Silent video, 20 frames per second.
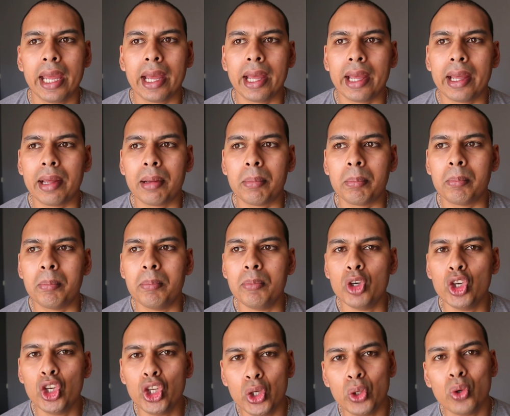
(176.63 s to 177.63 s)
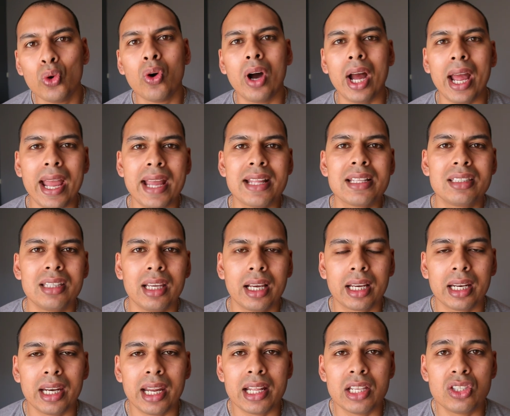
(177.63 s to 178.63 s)
New and
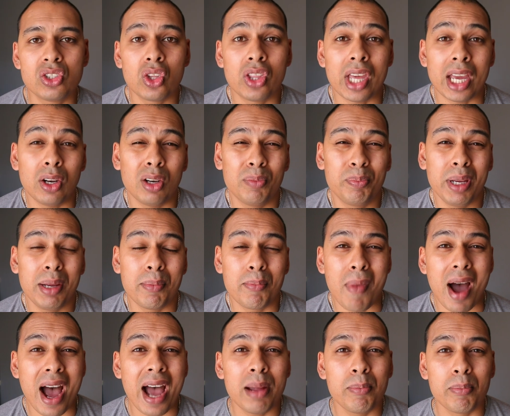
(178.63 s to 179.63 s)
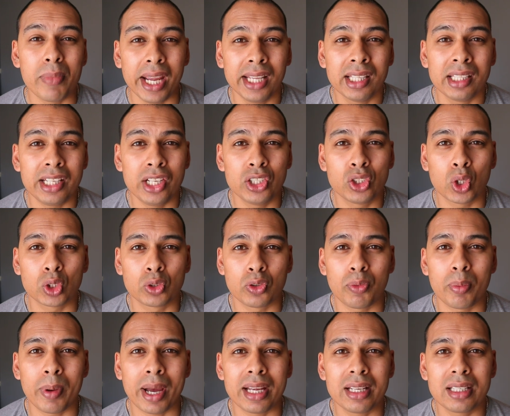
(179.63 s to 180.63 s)
secondhand, so that would be my main resource
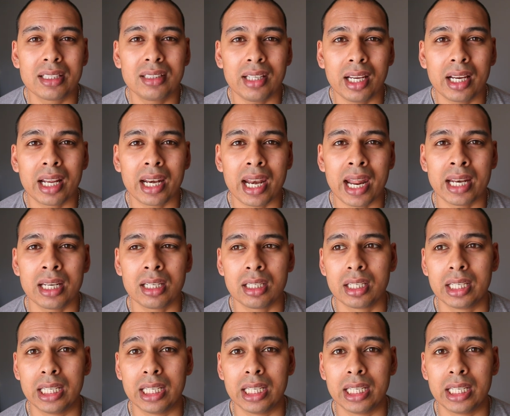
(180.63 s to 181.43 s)
of buying secondhand